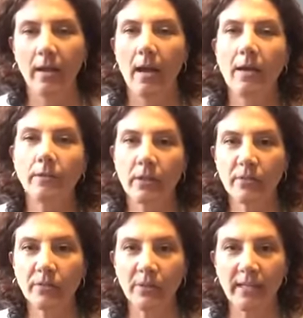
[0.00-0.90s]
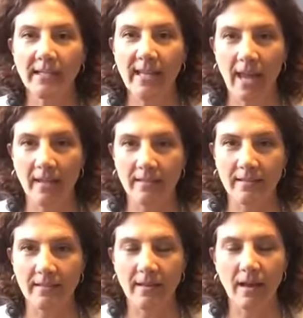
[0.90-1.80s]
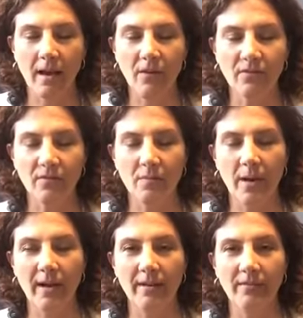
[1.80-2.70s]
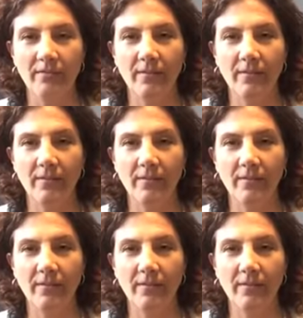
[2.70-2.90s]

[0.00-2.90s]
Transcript: have another float at the end of my